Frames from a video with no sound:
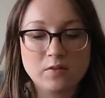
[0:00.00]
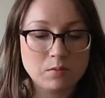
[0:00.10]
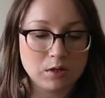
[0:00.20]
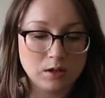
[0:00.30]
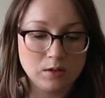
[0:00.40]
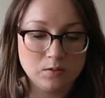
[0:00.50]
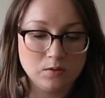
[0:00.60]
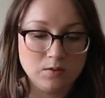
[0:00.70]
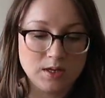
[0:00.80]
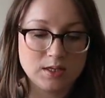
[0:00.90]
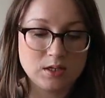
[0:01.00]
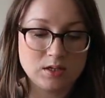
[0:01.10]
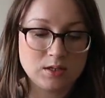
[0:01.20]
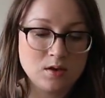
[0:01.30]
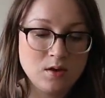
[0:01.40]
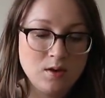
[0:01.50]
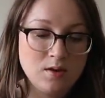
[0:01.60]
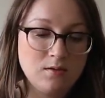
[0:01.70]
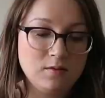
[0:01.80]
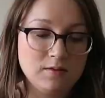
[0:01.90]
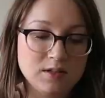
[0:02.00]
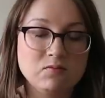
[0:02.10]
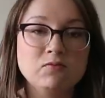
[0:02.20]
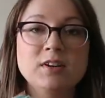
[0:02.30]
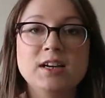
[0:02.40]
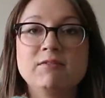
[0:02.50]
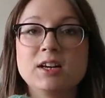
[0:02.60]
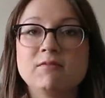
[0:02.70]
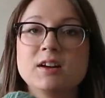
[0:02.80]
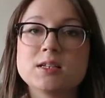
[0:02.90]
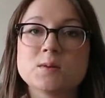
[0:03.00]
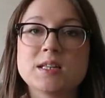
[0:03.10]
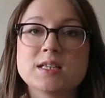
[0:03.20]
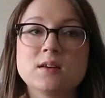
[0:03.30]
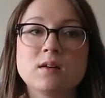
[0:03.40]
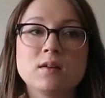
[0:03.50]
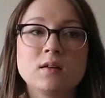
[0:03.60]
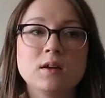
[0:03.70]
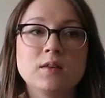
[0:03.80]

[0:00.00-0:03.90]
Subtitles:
Fibreco lore is just, oh, it's really, really great sweater yarn.